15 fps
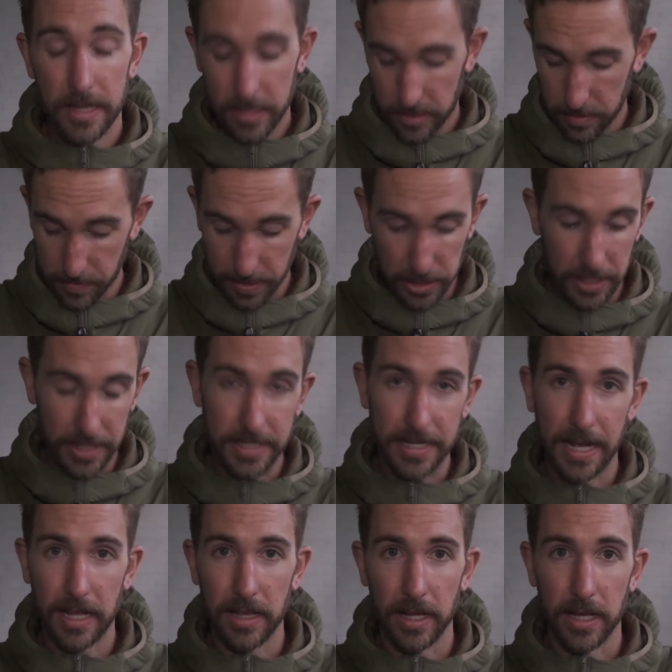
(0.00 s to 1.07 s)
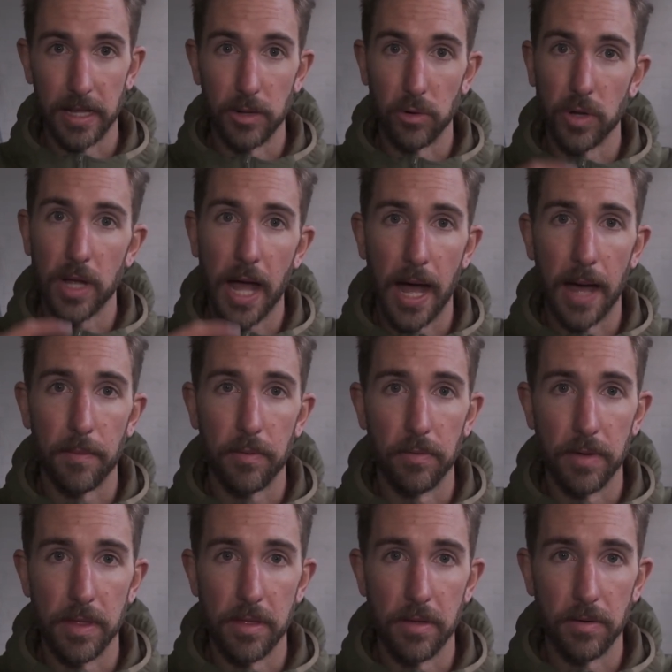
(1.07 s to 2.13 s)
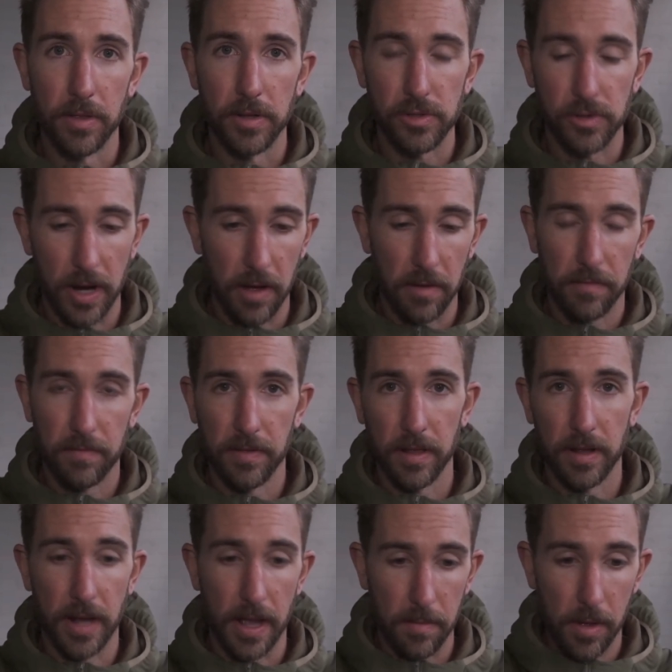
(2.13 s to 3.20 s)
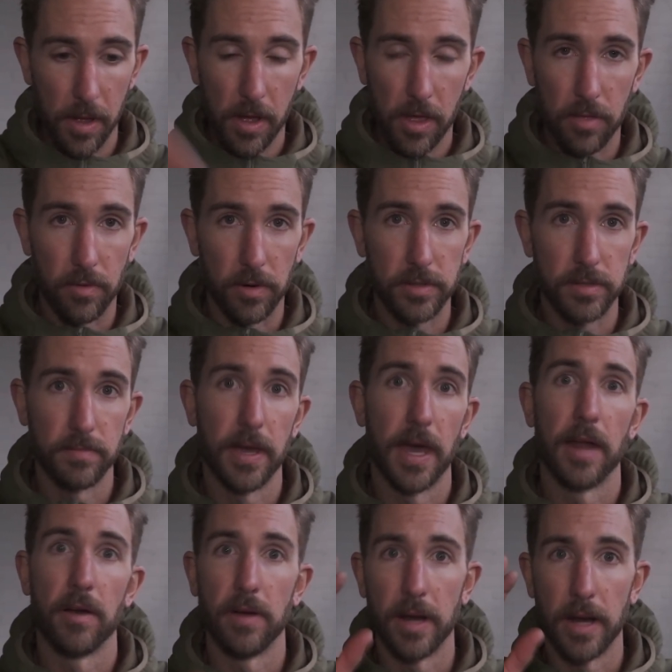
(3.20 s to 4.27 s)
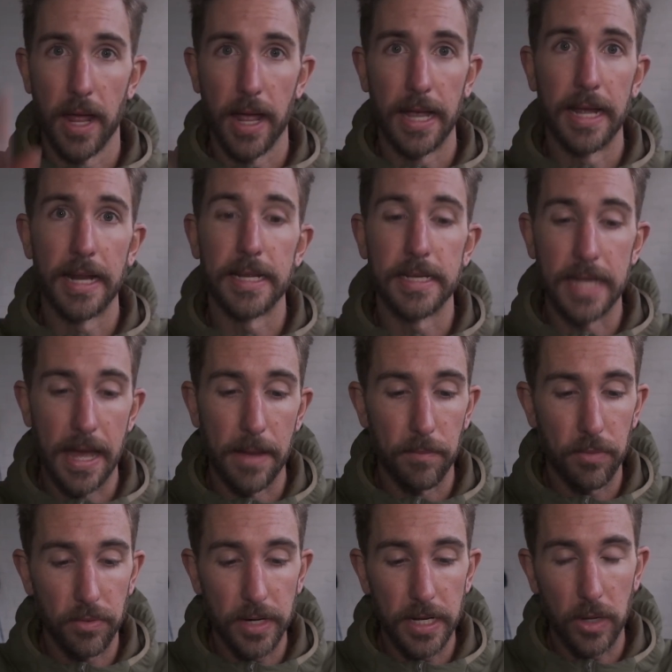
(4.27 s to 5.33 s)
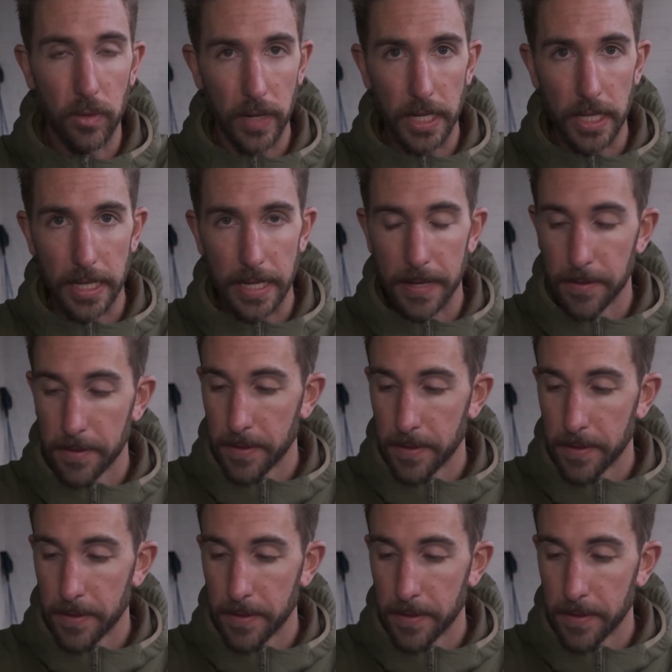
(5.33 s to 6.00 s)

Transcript: It means you can take like a little cup with you on the trail, fill it up, throw some powder in, and get it down pretty quickly.